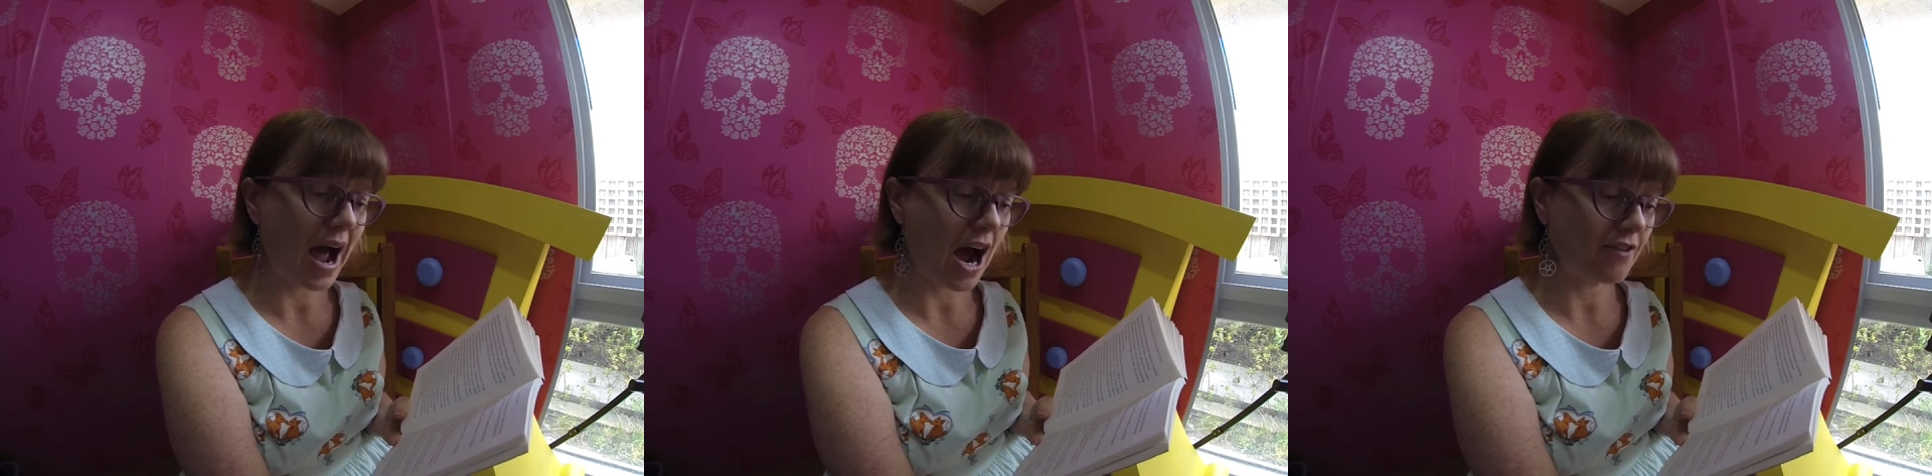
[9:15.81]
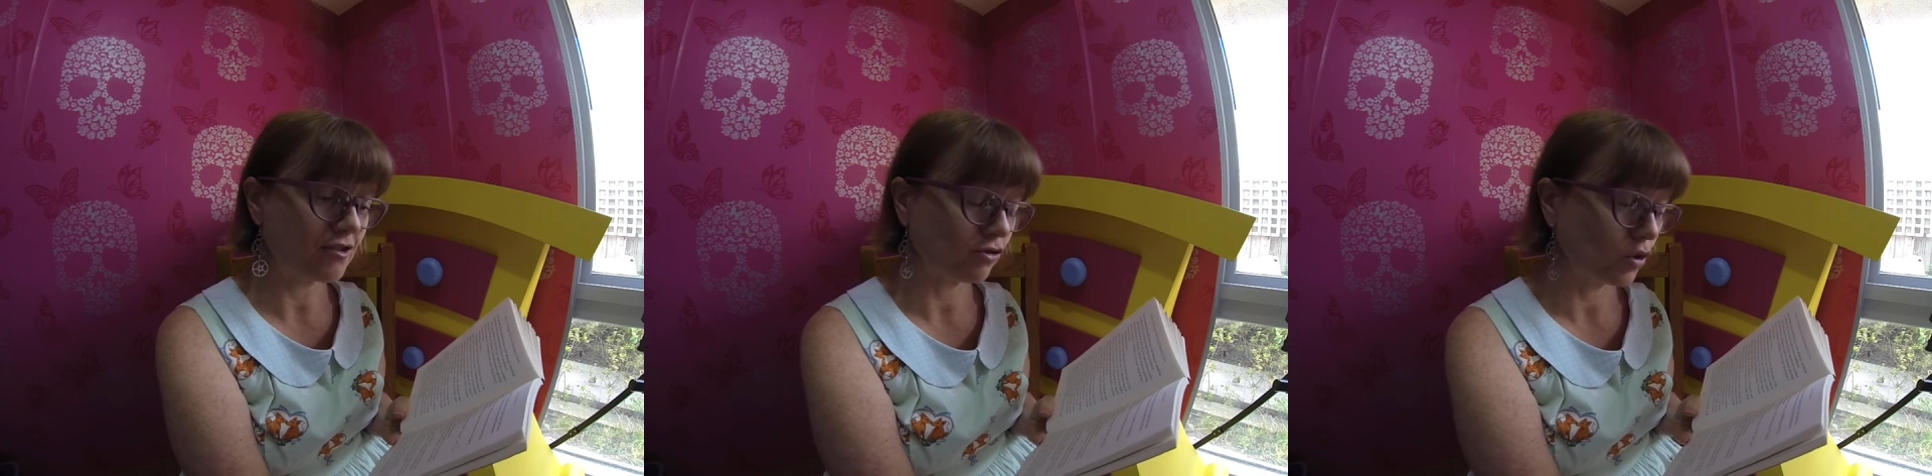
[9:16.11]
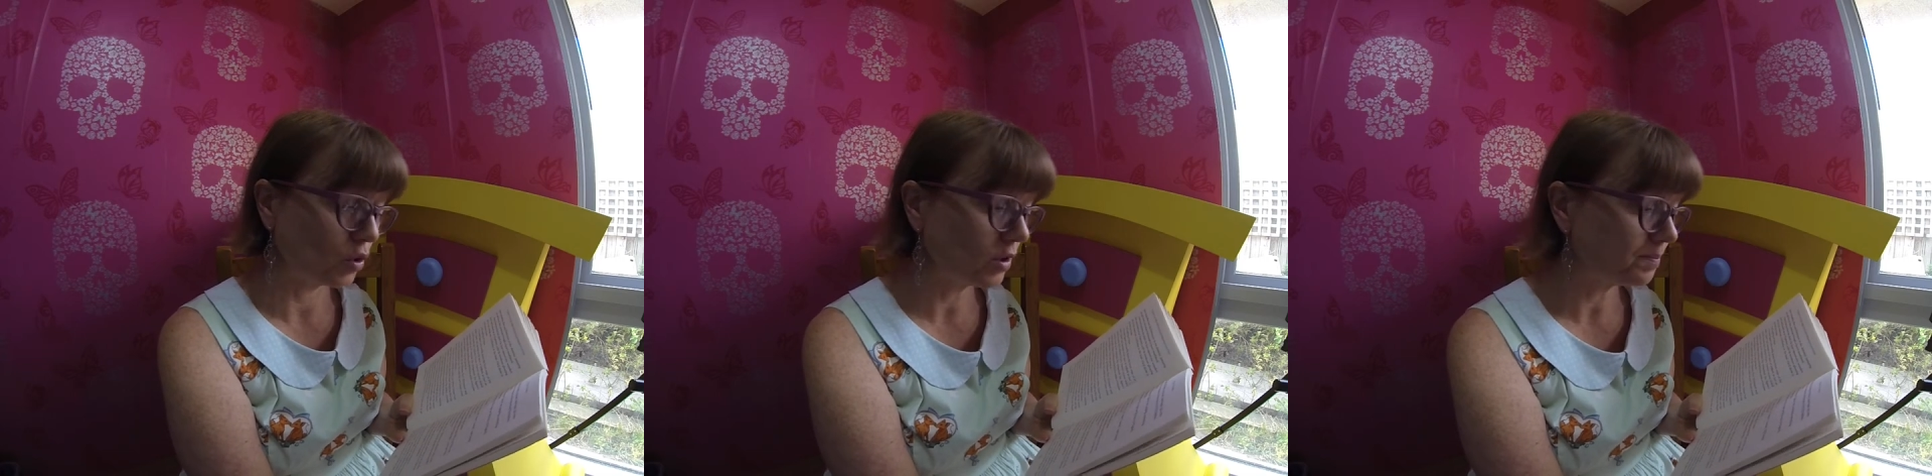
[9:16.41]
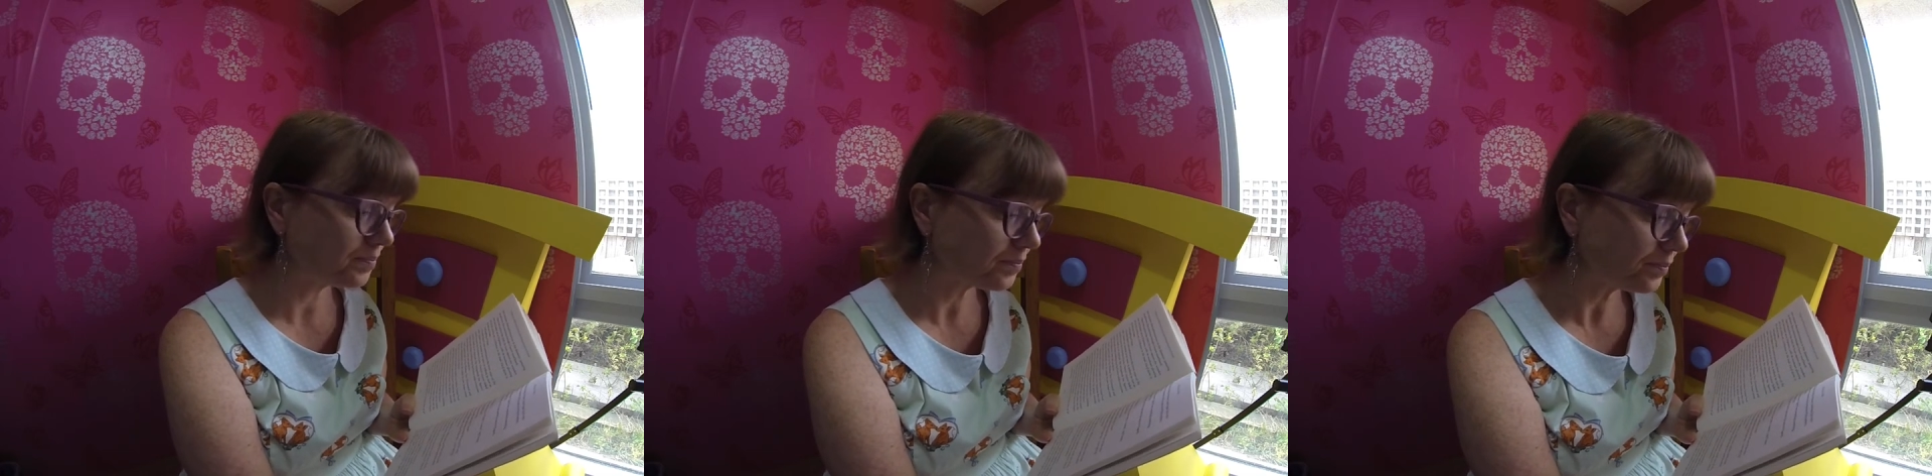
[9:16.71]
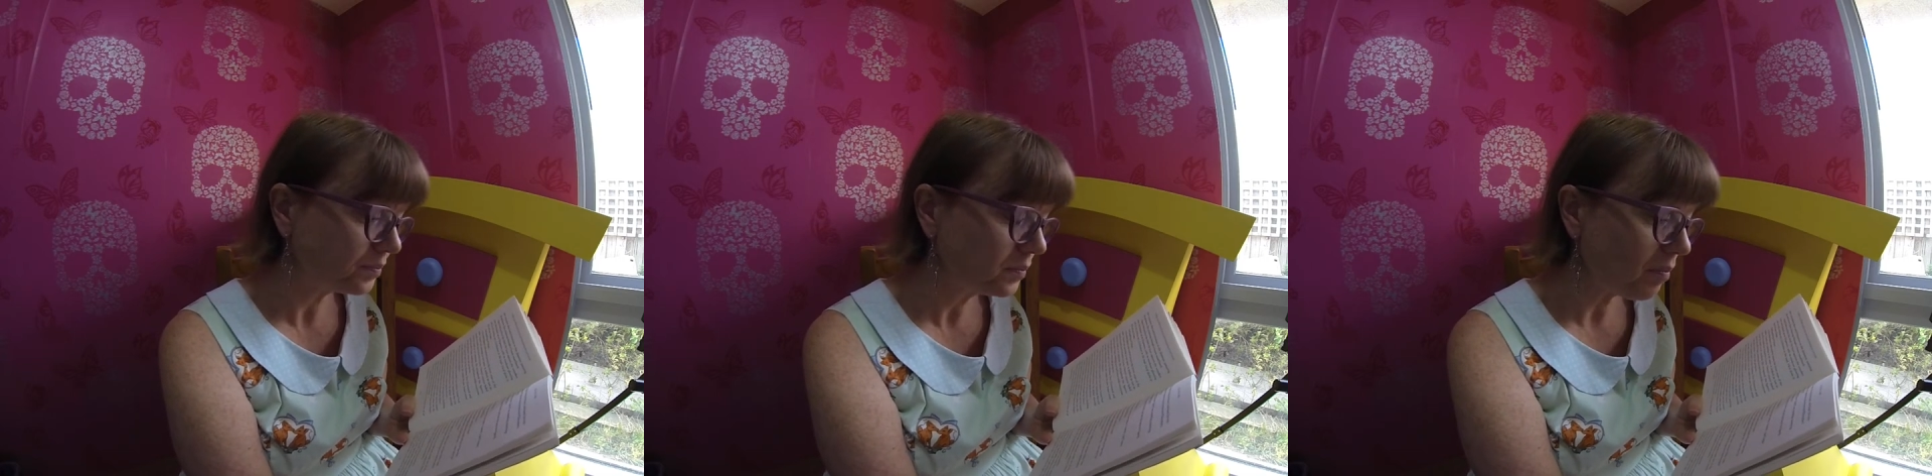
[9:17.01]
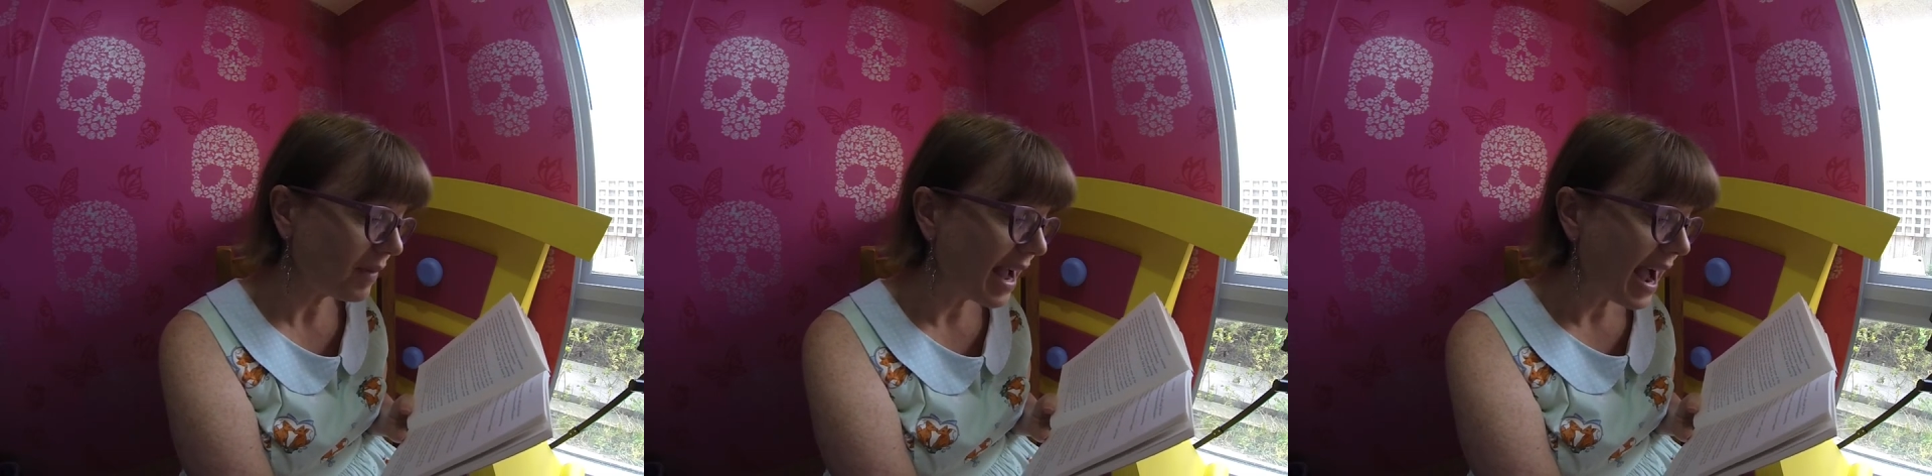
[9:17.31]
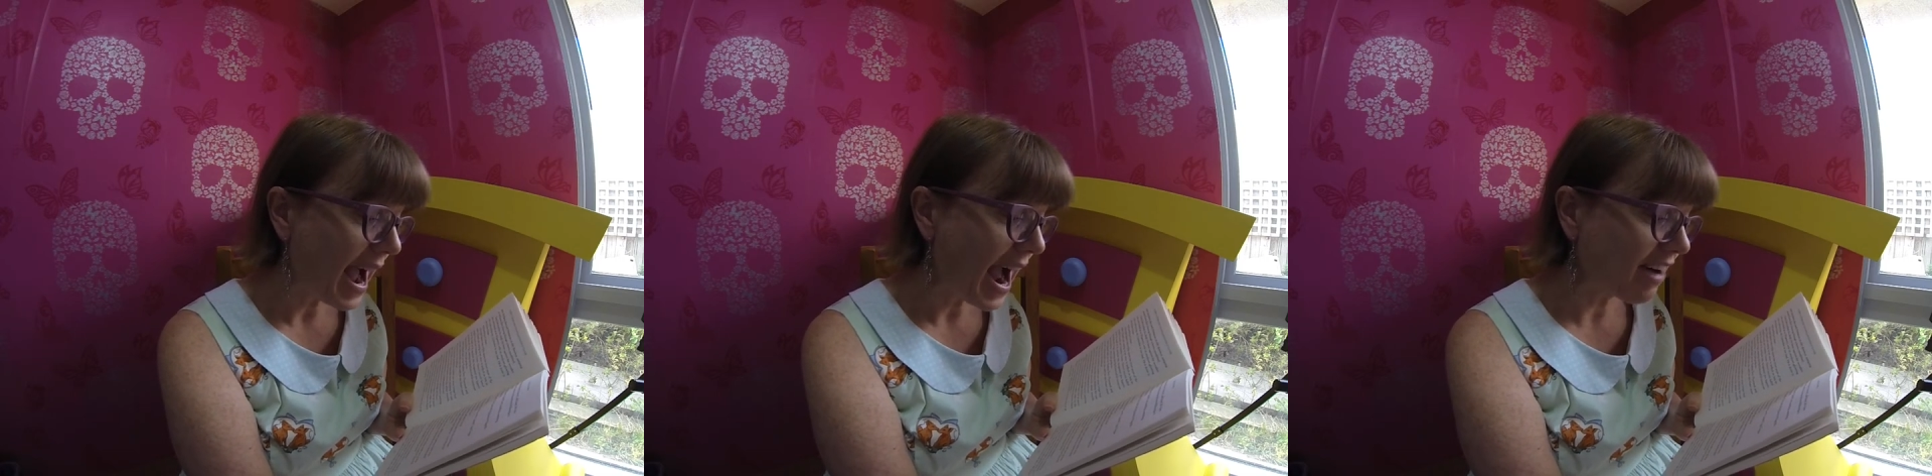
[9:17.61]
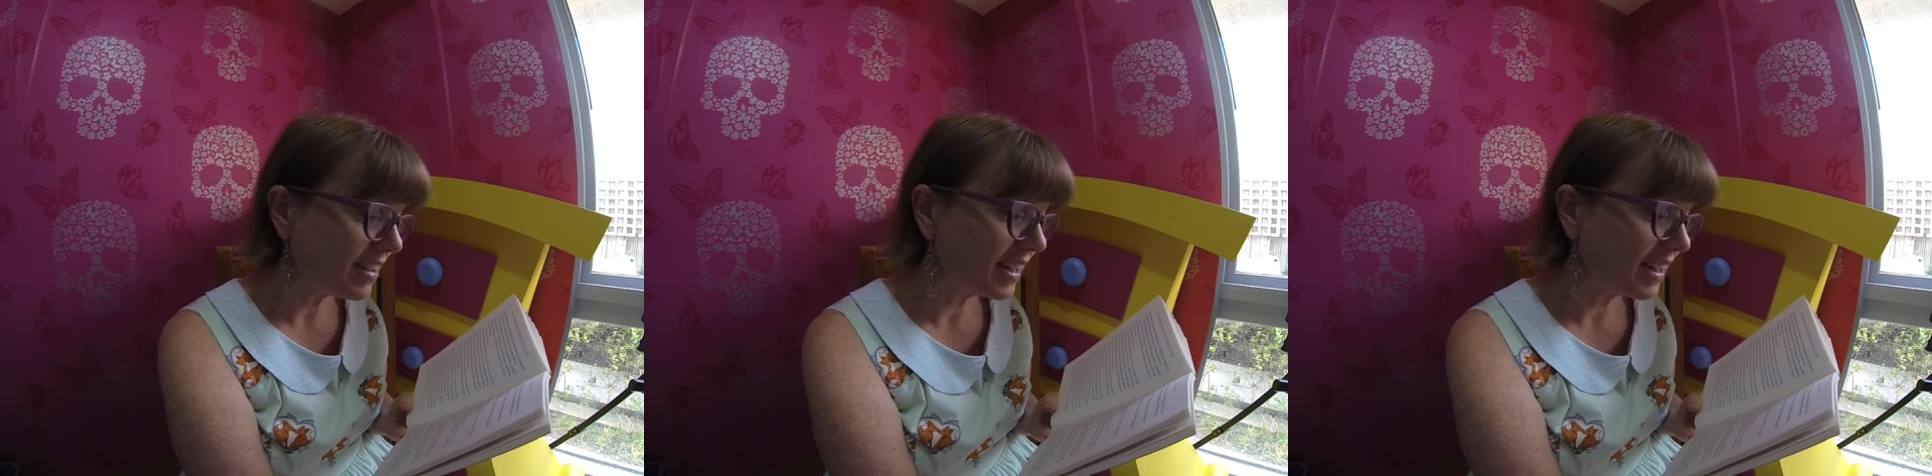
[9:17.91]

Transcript: after all. Harry